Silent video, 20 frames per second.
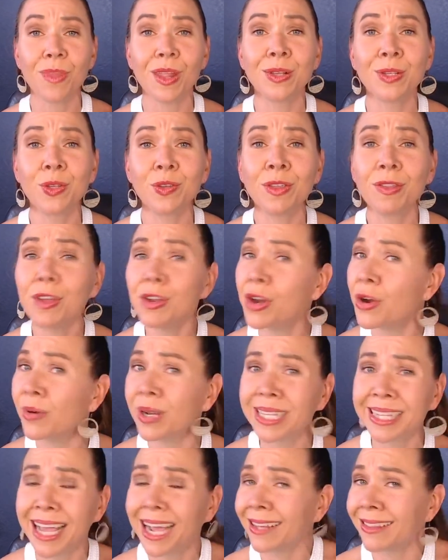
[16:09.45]
so that they know
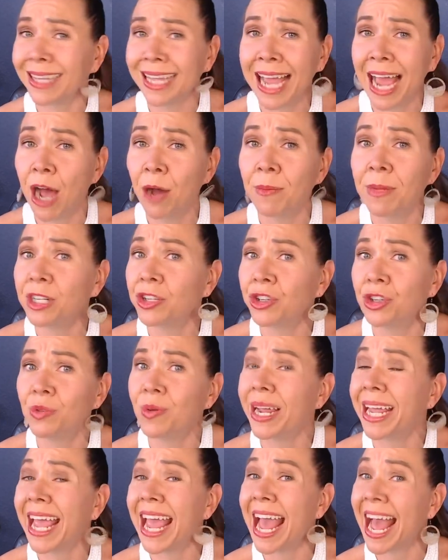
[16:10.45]
exactly how much do
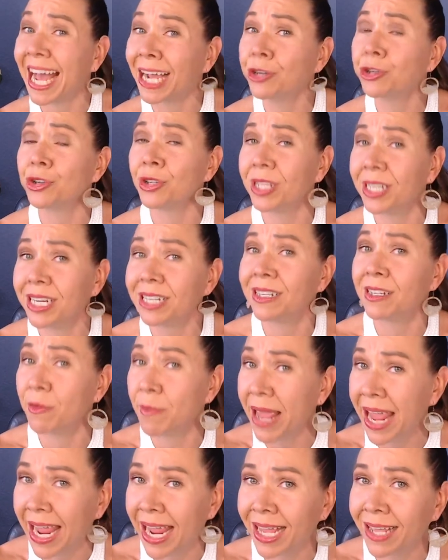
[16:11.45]
I actually need to
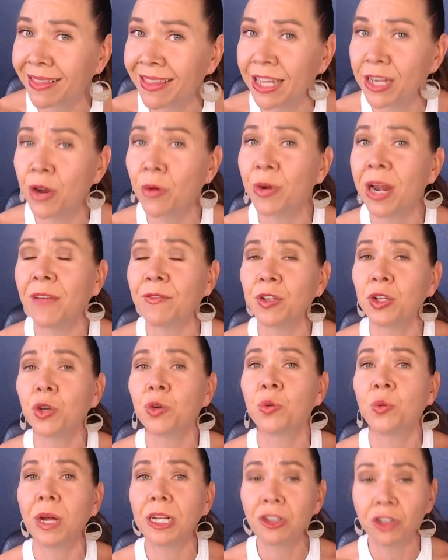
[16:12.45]
make. They don't have to
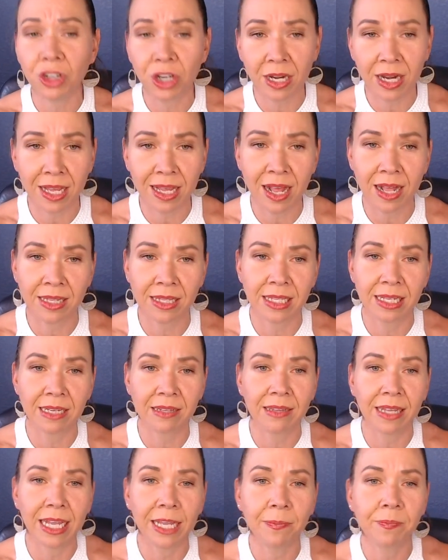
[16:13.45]
question it
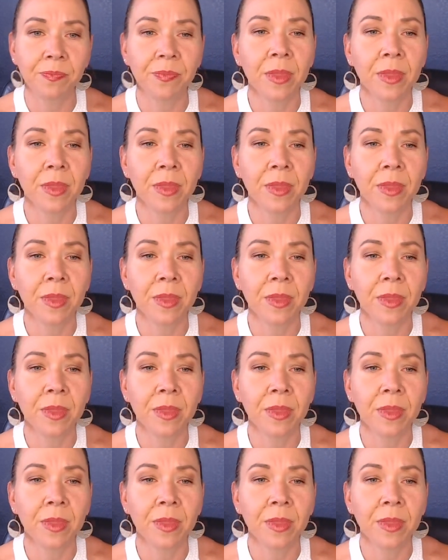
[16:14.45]
constantly.